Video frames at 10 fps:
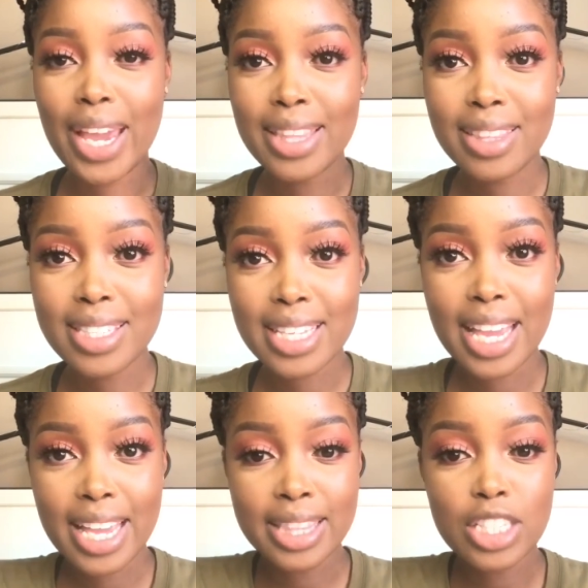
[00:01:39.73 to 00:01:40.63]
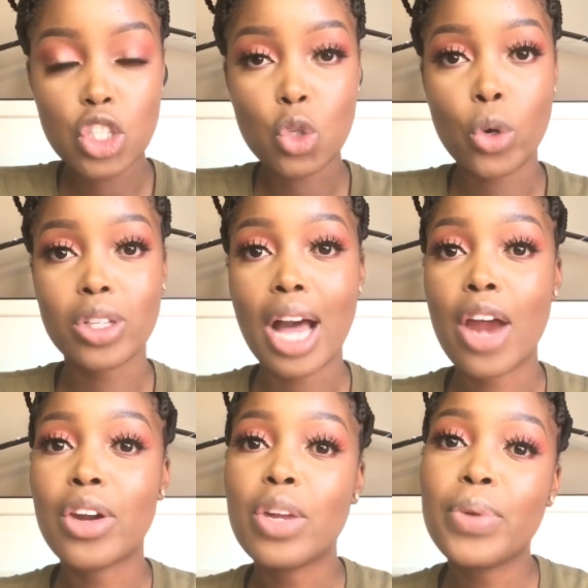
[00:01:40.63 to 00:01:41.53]
in this tutorial, I
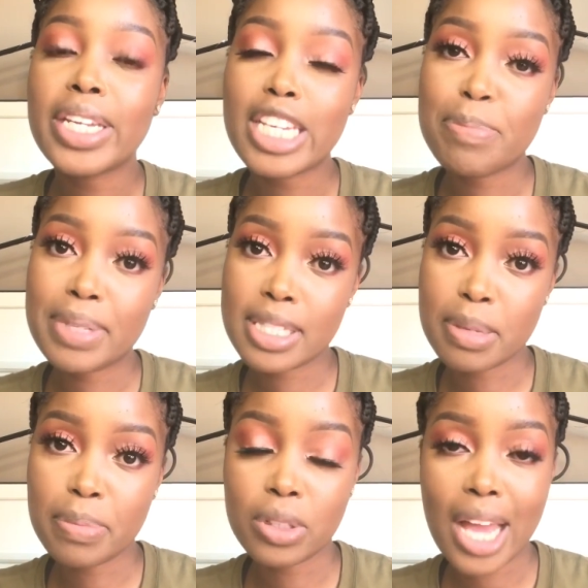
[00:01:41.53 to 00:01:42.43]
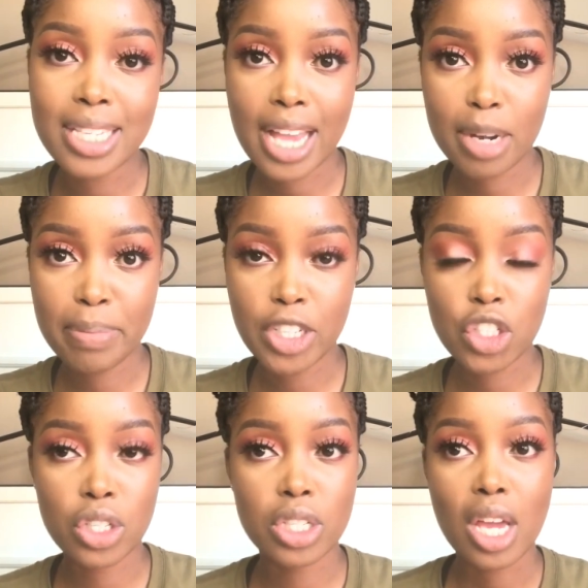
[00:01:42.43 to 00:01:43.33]
really want to keep it simple. As I had
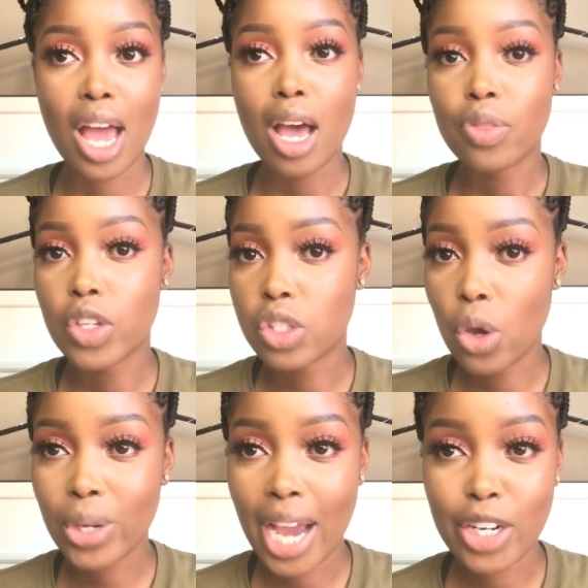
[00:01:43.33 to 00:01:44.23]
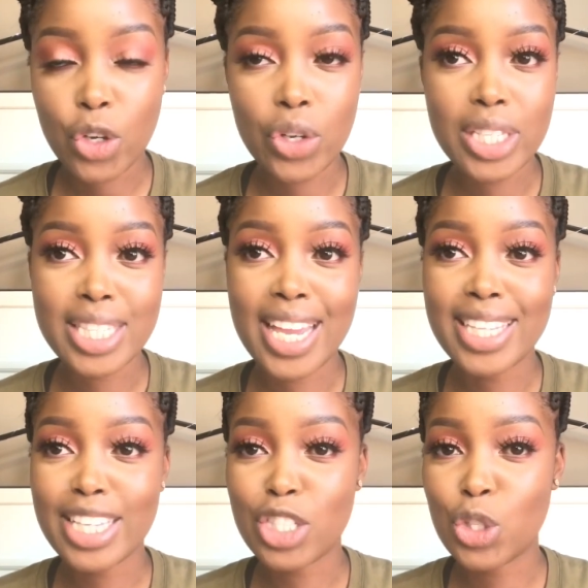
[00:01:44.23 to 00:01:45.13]
mentioned, there's no cut creasing,
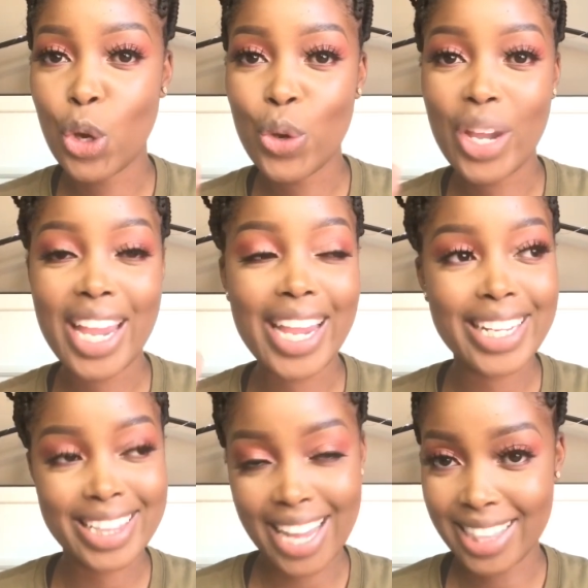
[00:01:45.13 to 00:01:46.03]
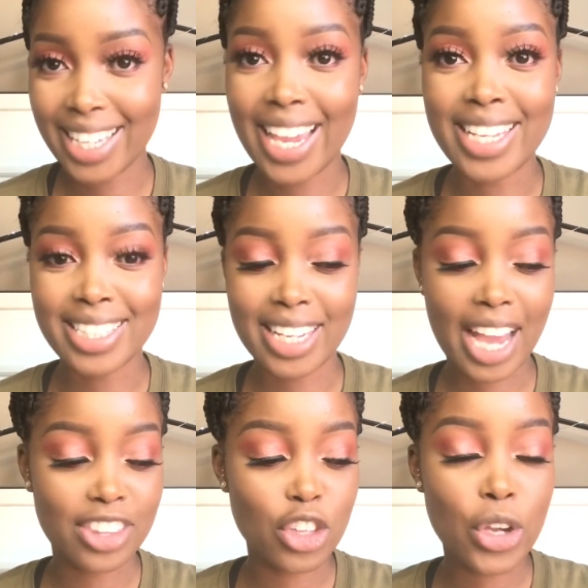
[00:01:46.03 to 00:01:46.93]
there's nothing hectic. I
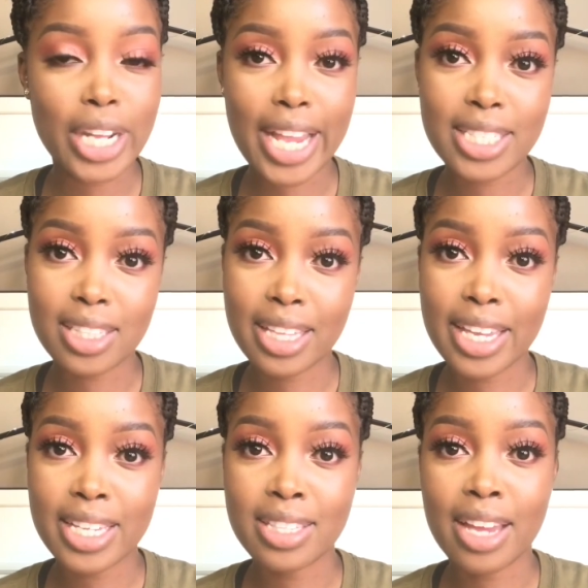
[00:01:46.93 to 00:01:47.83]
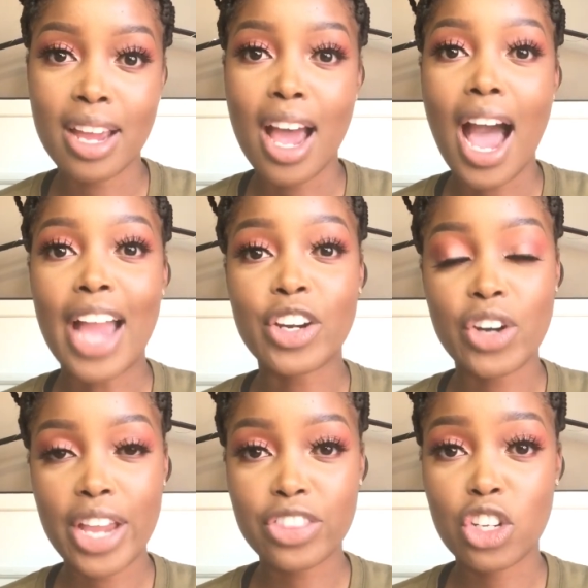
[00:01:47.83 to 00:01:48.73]
think the only hectic thing is that I
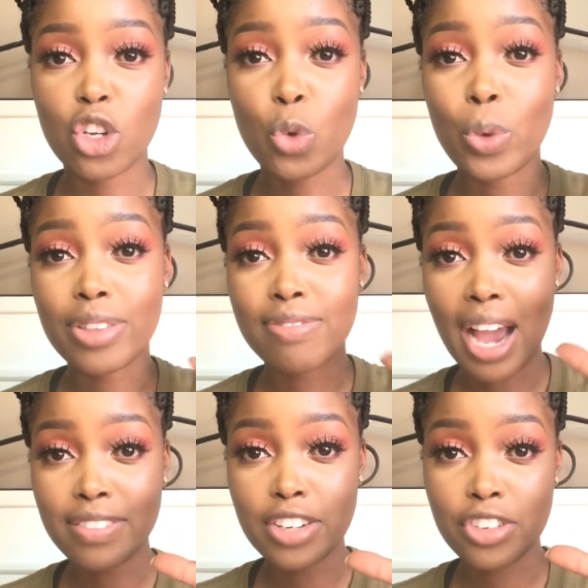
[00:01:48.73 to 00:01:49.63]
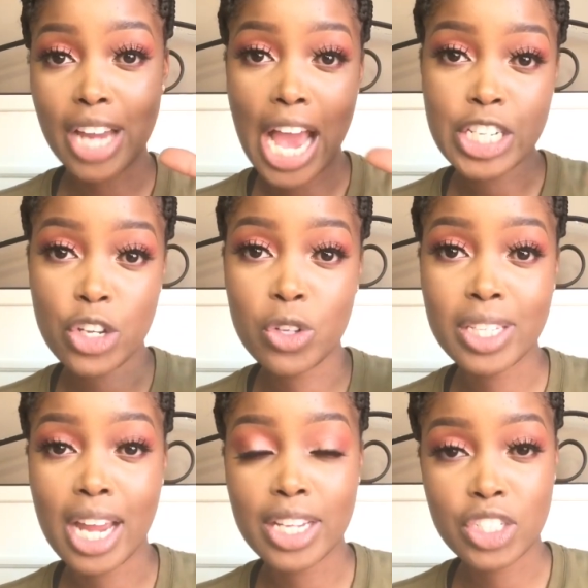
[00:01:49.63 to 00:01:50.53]
create the look with 5 different eyeshadows
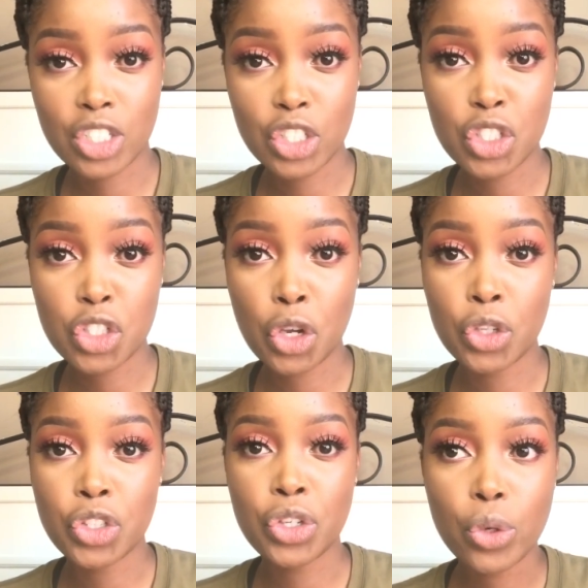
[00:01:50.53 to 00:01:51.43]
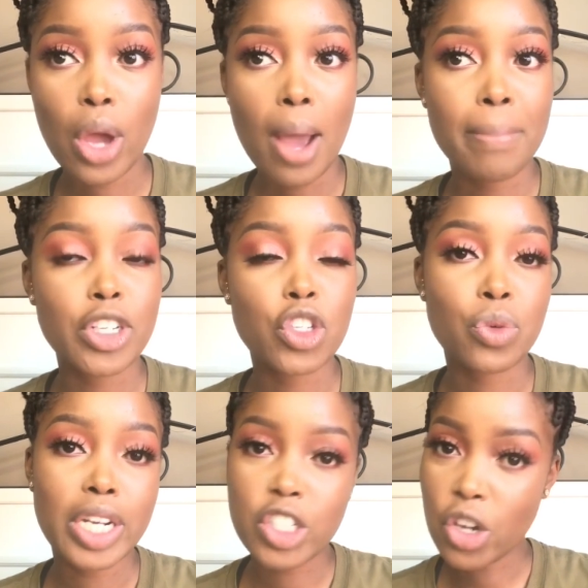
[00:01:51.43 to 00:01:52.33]
that I just showed you, but you
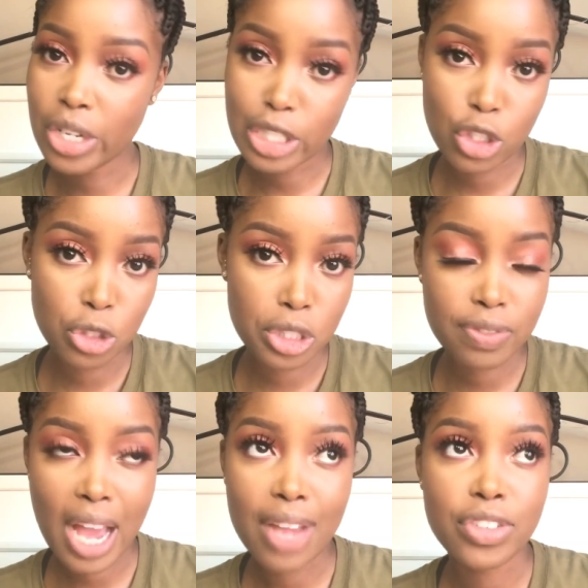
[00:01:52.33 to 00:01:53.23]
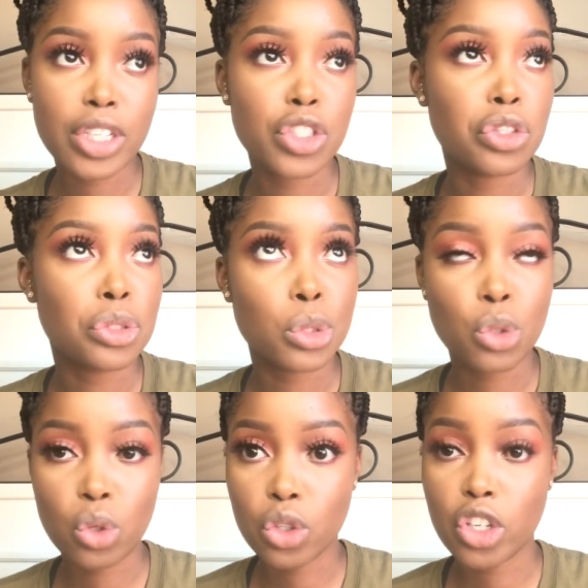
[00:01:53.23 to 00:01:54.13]
really don't need to use 5. You can use 2,
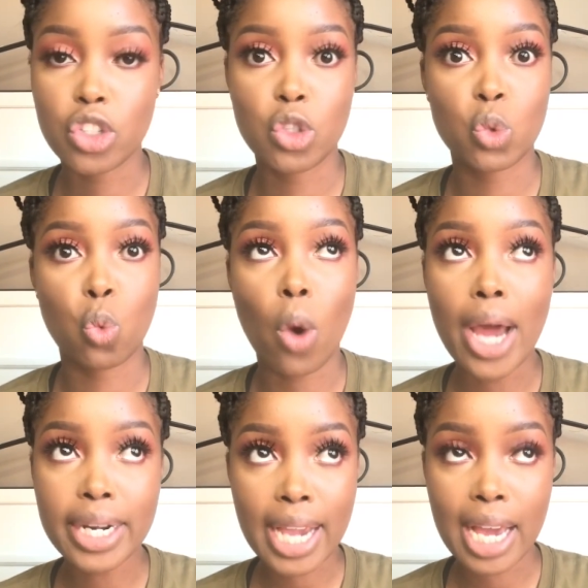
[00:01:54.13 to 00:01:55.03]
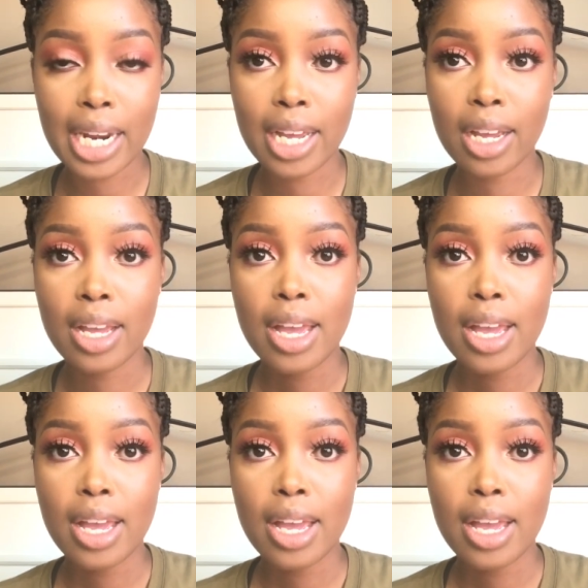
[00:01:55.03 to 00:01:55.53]
you can use 1 color.